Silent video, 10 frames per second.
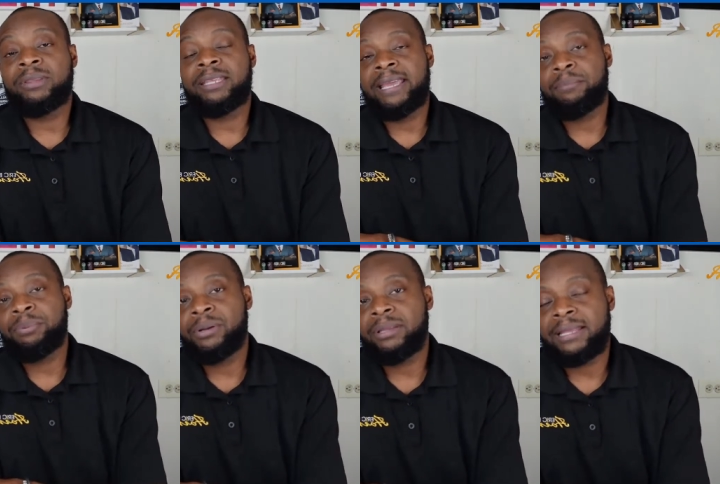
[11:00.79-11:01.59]
With the
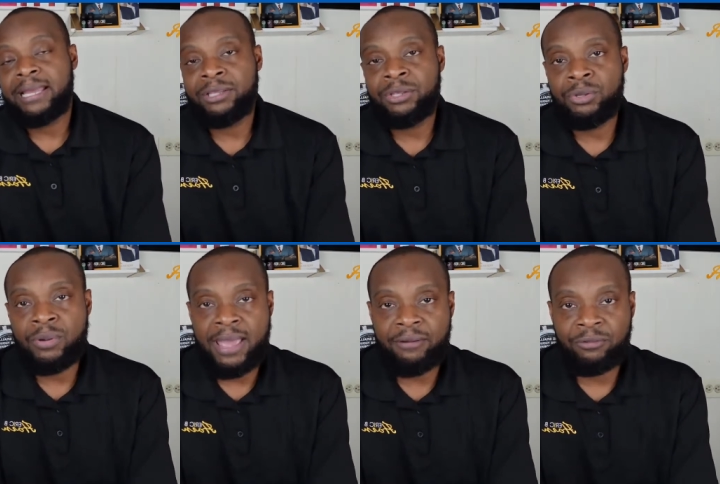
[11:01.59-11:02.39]
input that
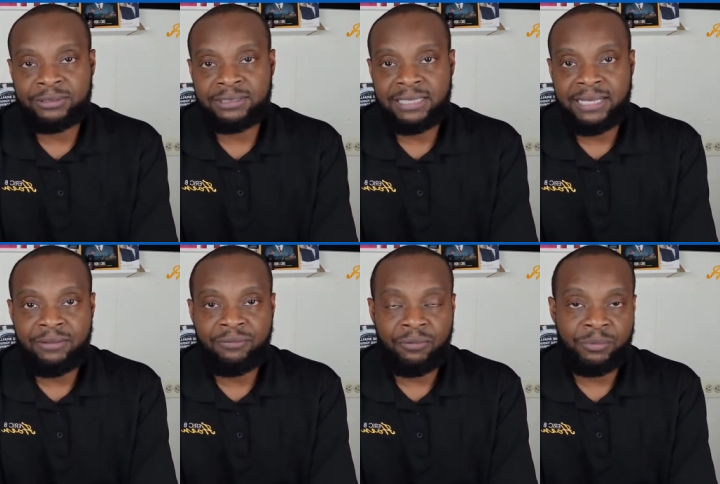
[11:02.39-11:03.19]
you have
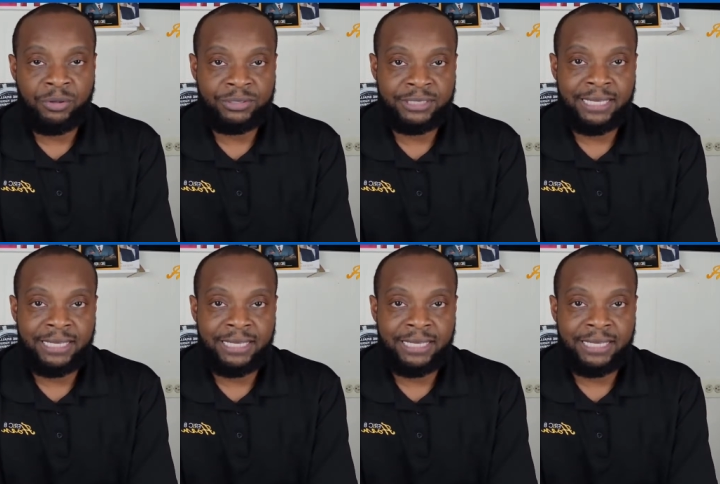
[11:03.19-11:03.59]
received from